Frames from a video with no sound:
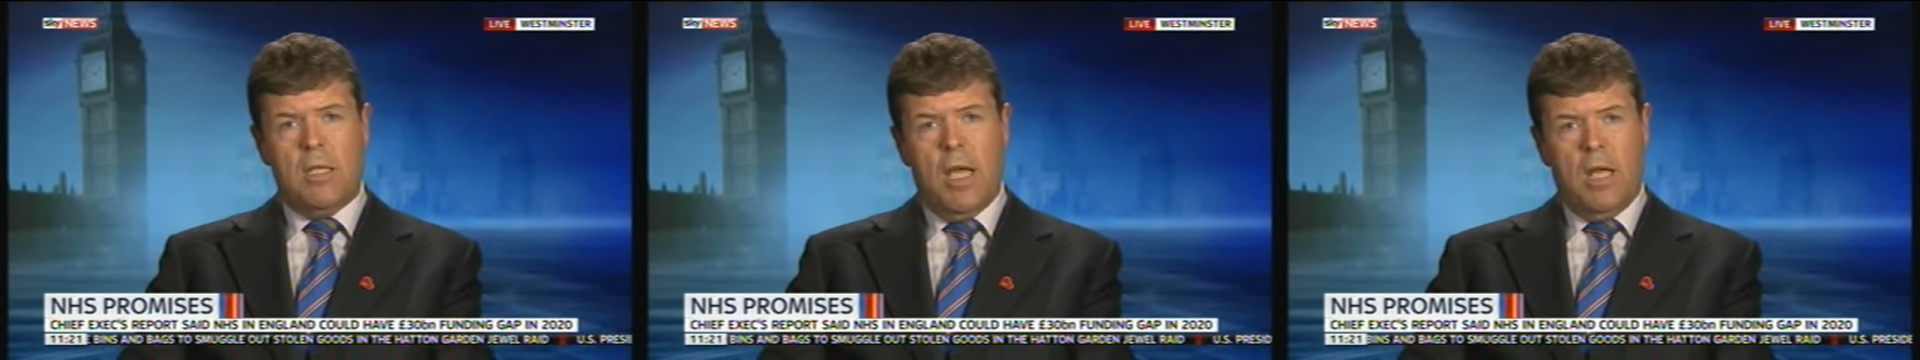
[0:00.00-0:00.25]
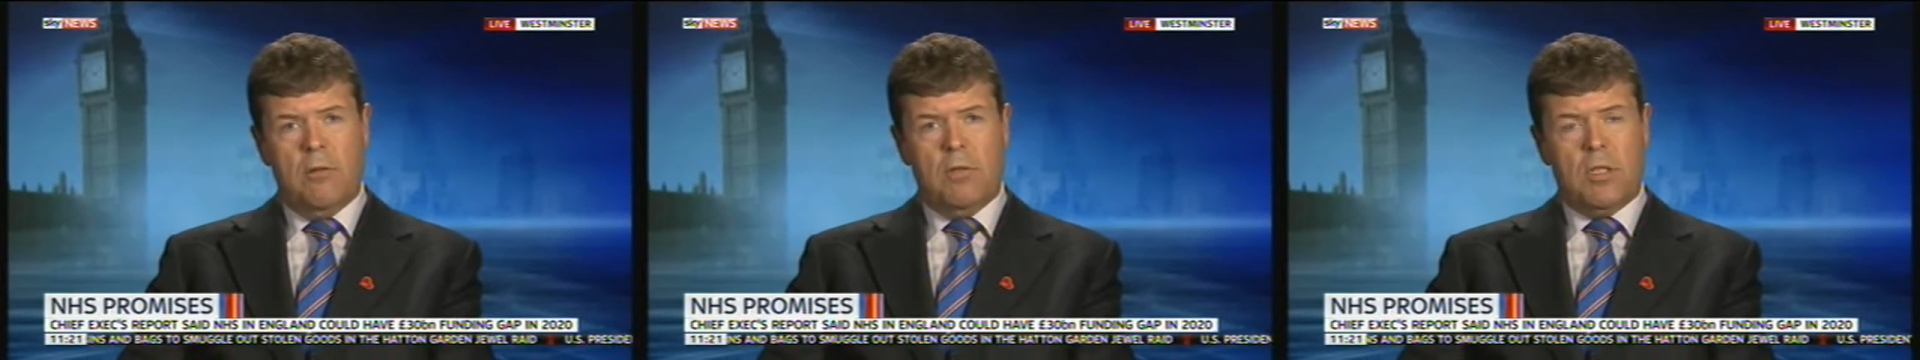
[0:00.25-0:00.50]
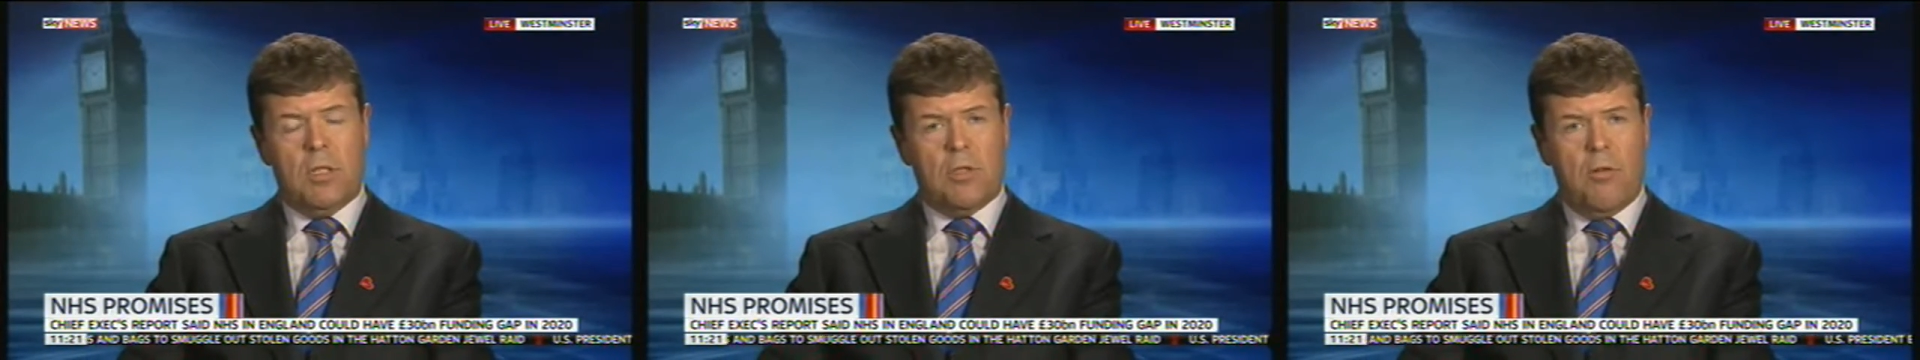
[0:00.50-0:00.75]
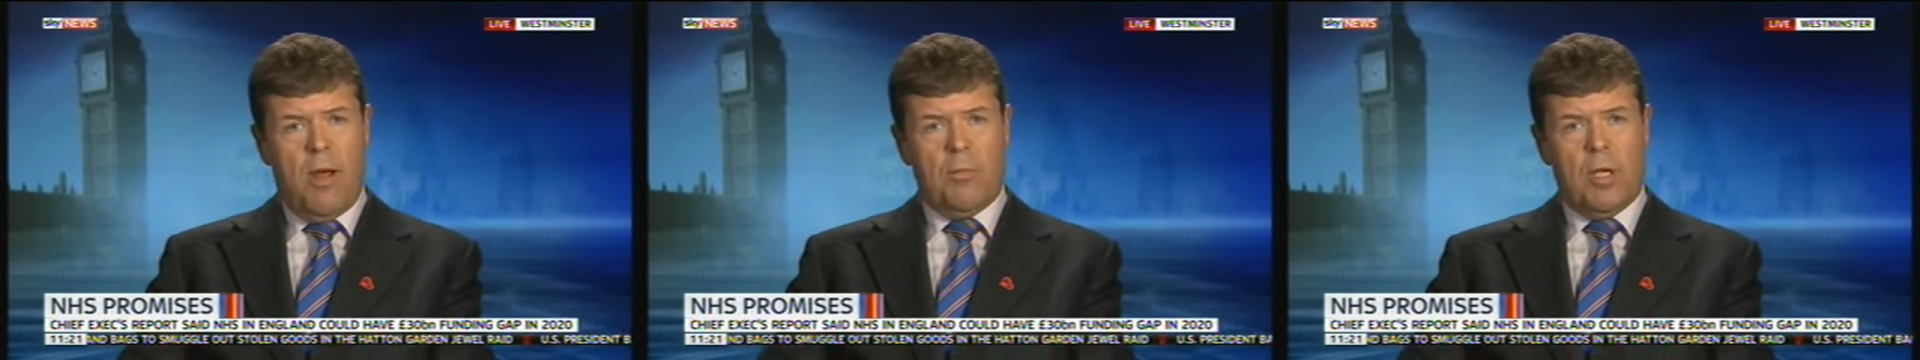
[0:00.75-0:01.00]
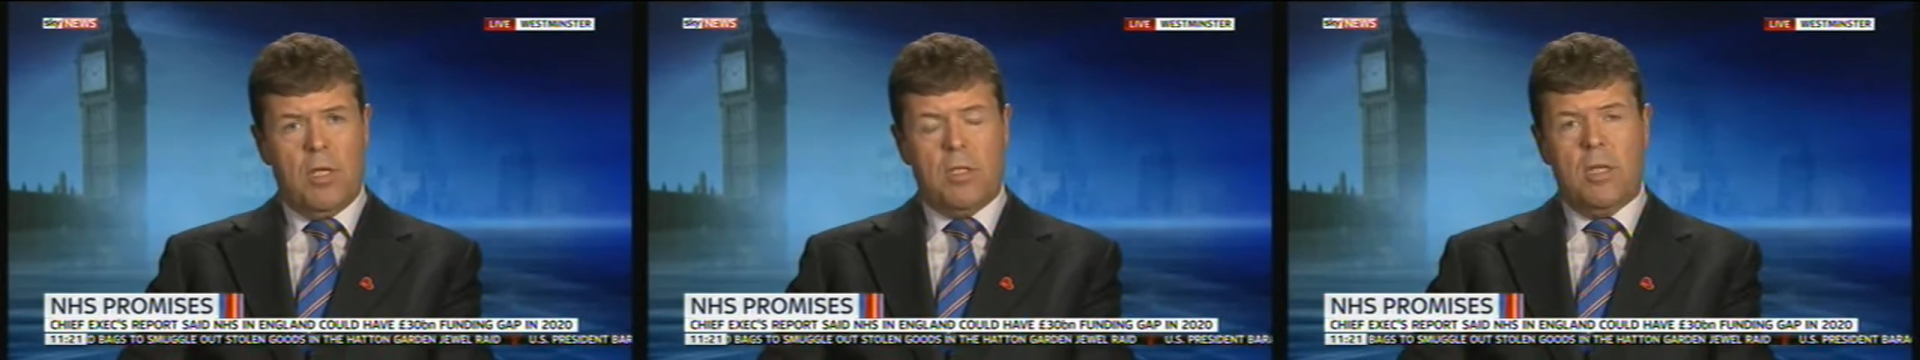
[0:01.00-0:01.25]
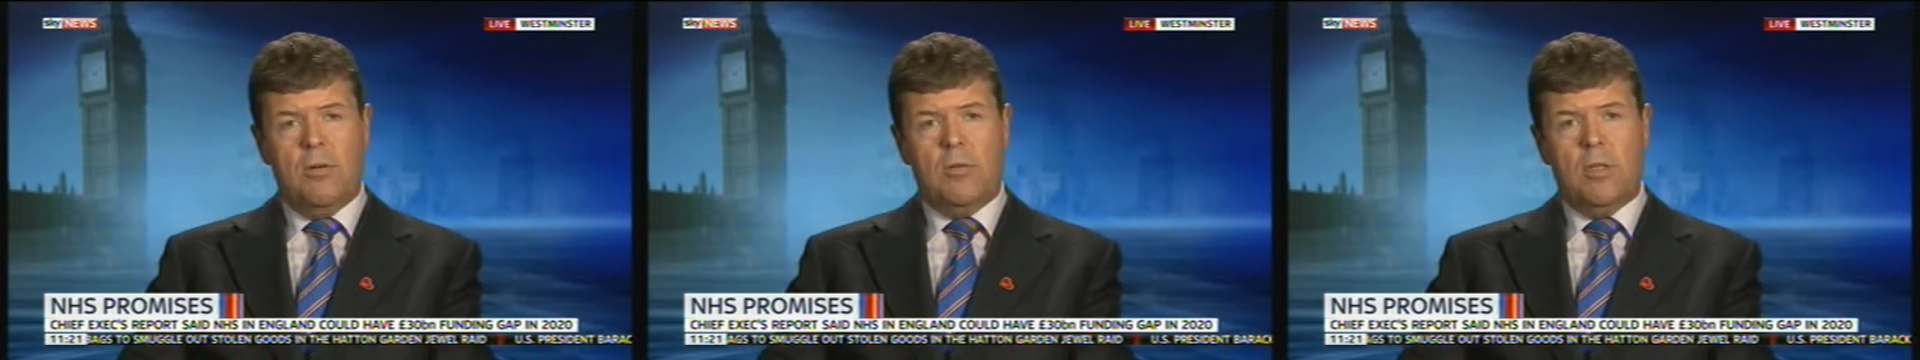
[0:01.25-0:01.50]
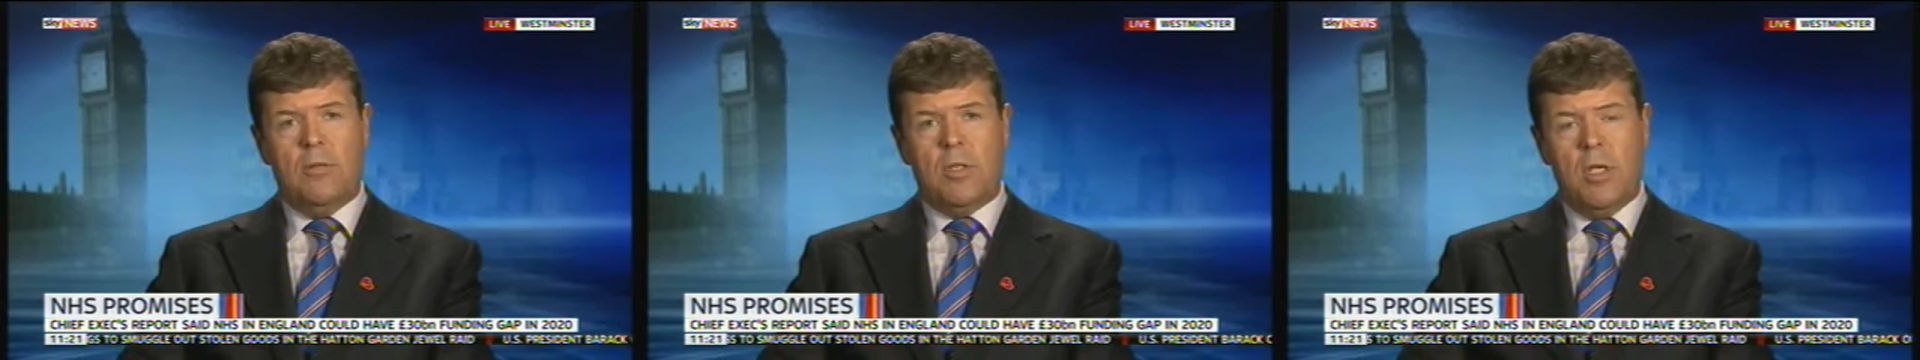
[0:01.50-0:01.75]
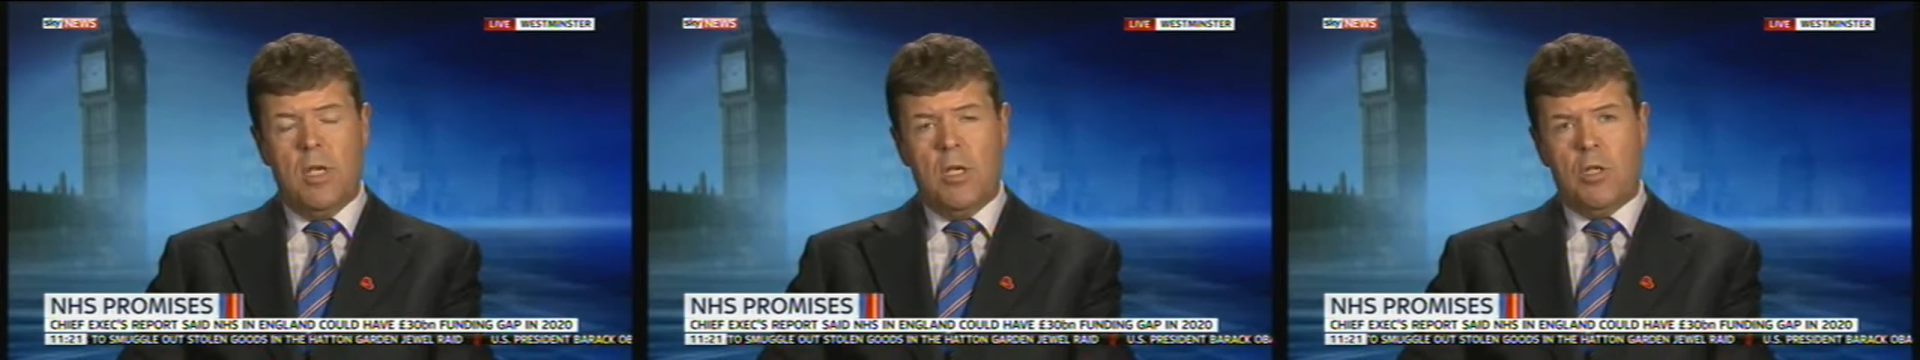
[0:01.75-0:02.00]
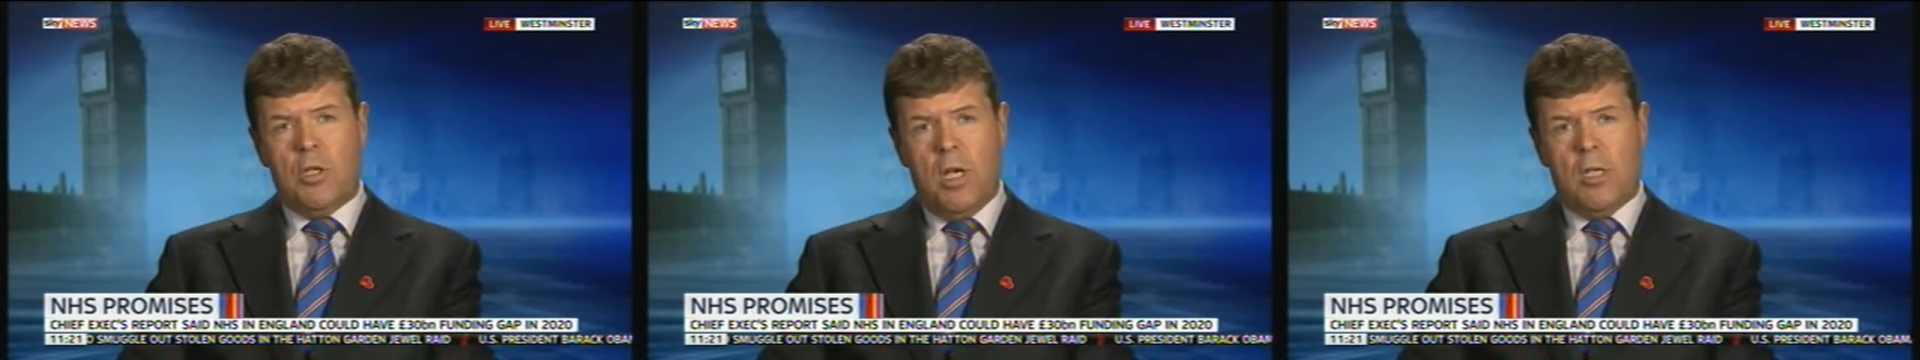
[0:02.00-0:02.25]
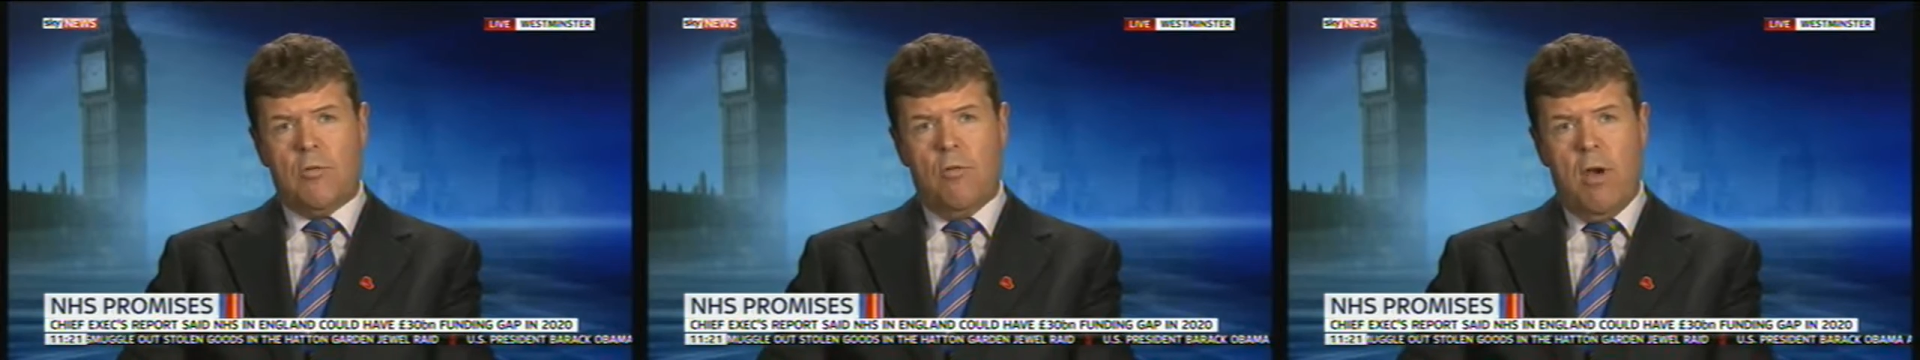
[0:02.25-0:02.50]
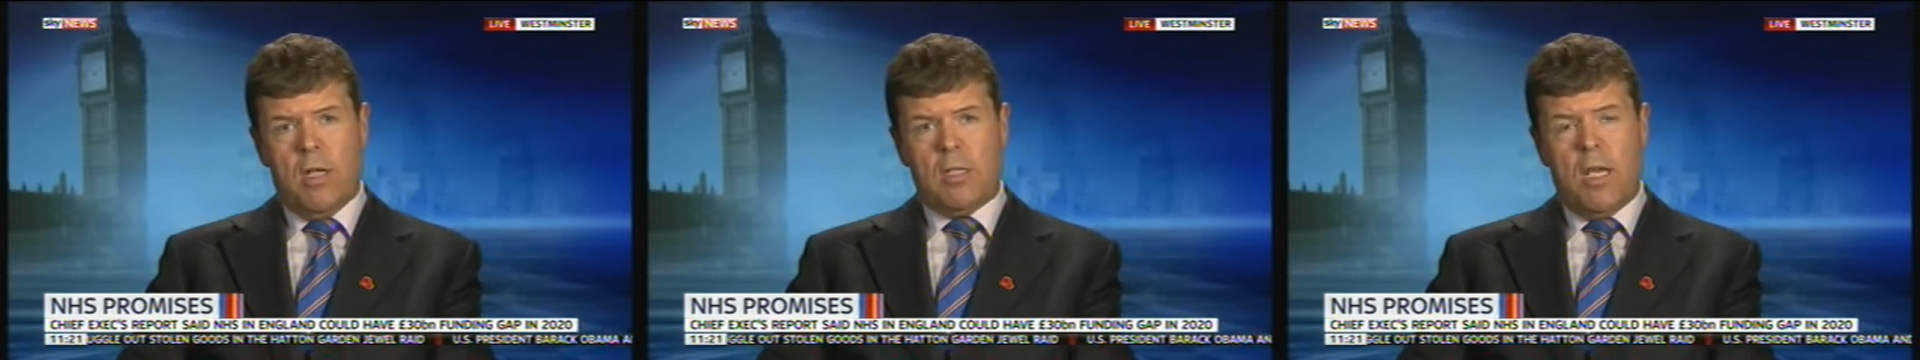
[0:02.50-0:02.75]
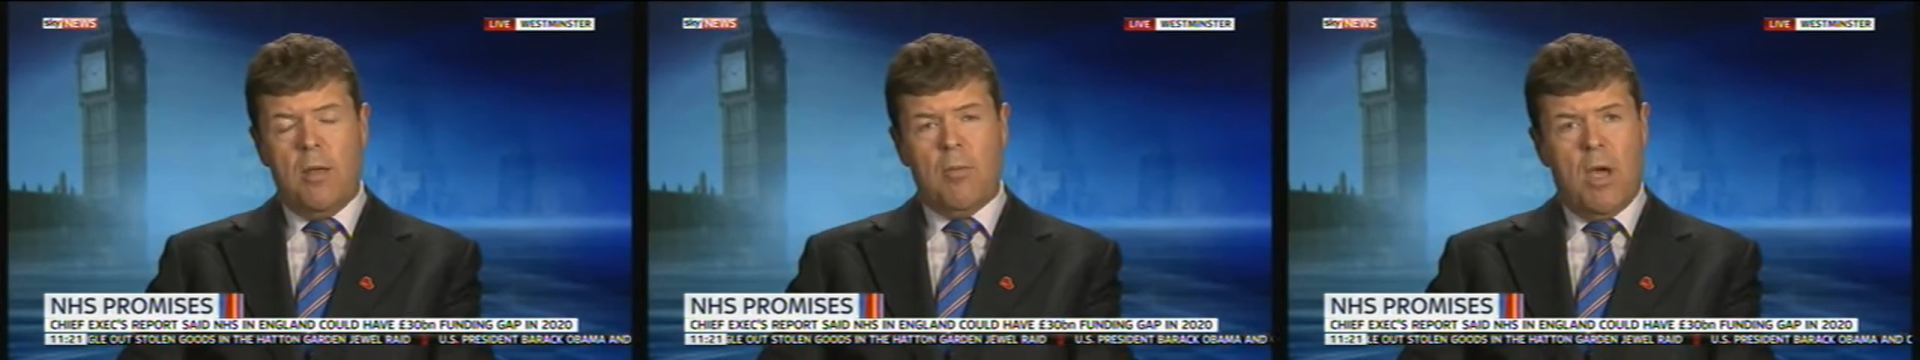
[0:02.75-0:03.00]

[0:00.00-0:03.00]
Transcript: and the other is to scrap the Conservatives' Shares for Rights scheme.